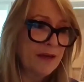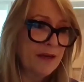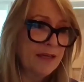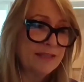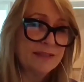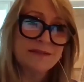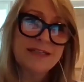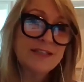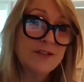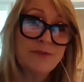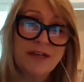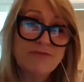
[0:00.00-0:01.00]
I
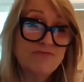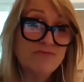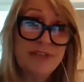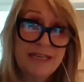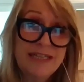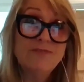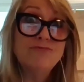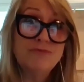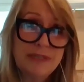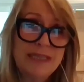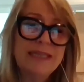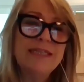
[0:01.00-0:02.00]

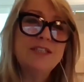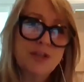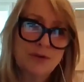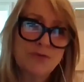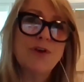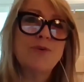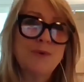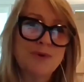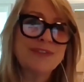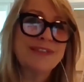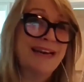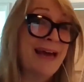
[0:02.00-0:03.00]
really don't know
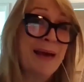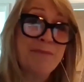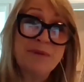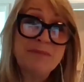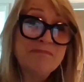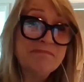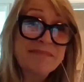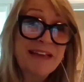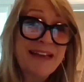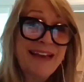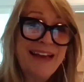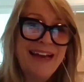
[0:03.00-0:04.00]
what's going to happen.
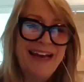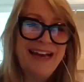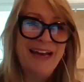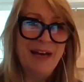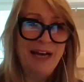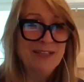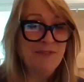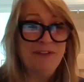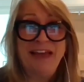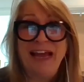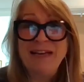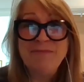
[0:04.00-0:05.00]
I don't
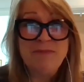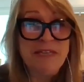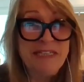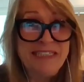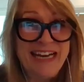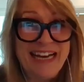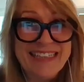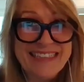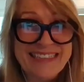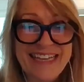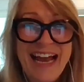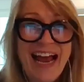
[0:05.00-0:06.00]
think anybody
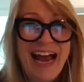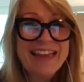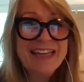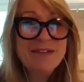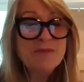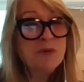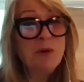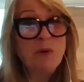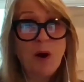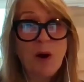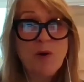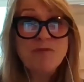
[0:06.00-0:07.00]
does. I think we're
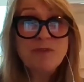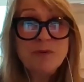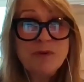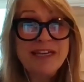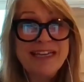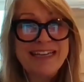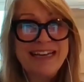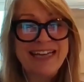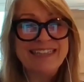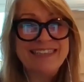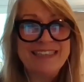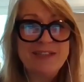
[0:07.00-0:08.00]
all hopeful we're going to get
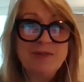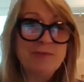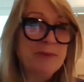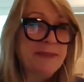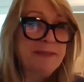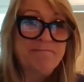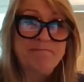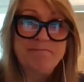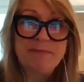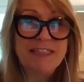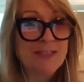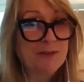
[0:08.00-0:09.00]
a deal, but
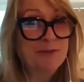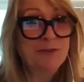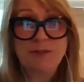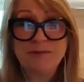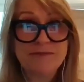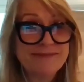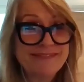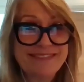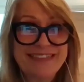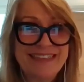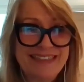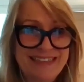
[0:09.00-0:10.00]
I don't know.
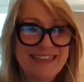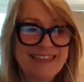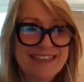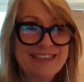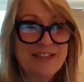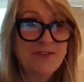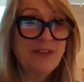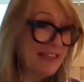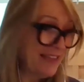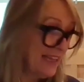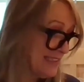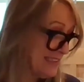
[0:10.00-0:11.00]
So
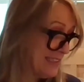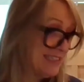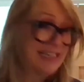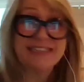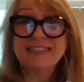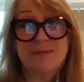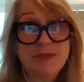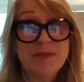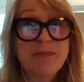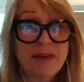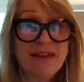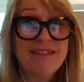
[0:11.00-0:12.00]
that's going to be the
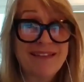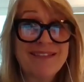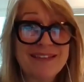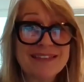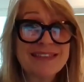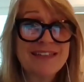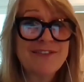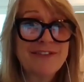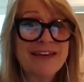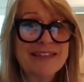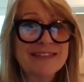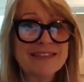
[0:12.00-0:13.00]
big thing that's going to
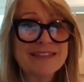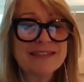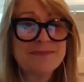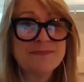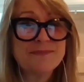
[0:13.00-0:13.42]
affect us.